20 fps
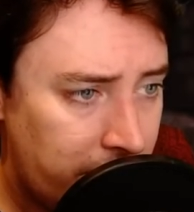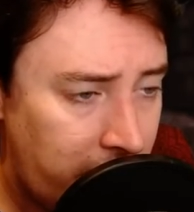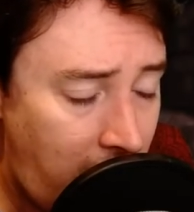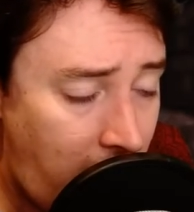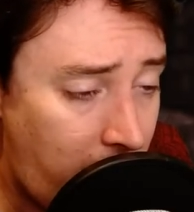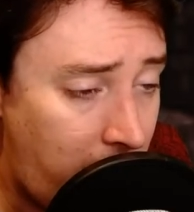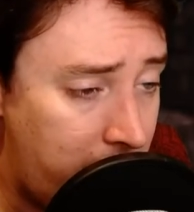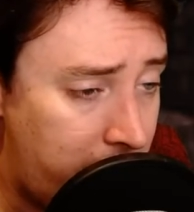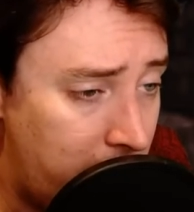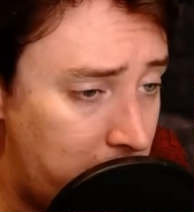
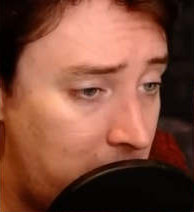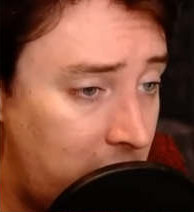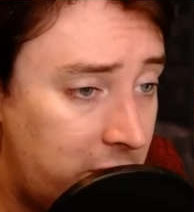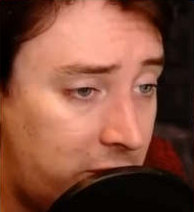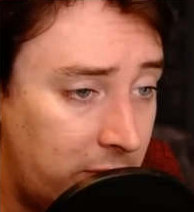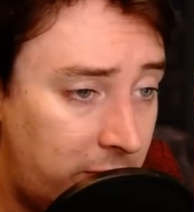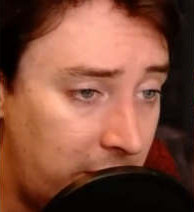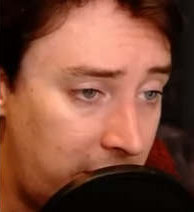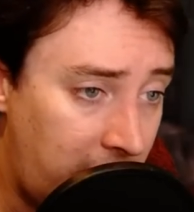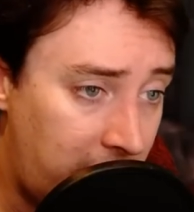However,
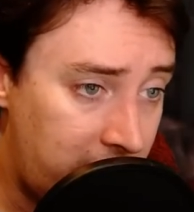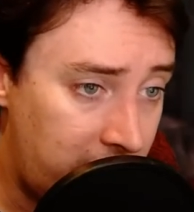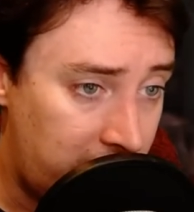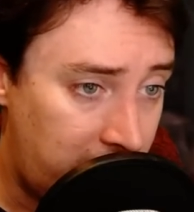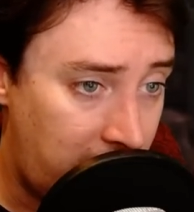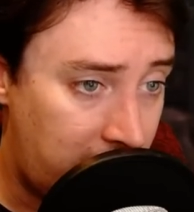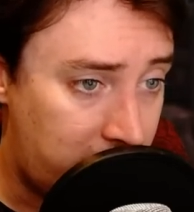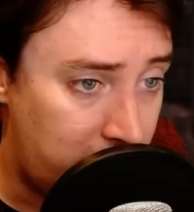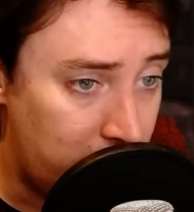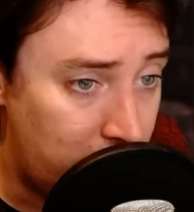mercifully, I didn't
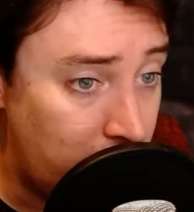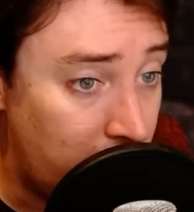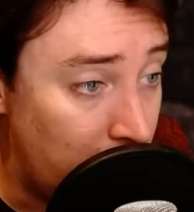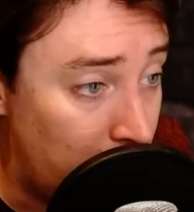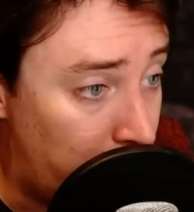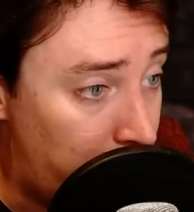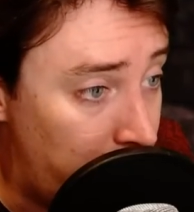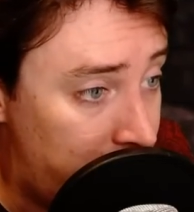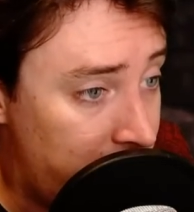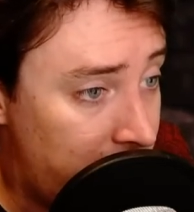get to the
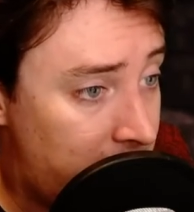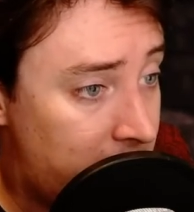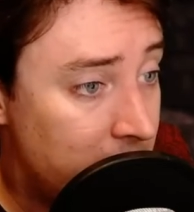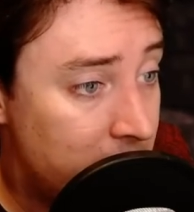real business.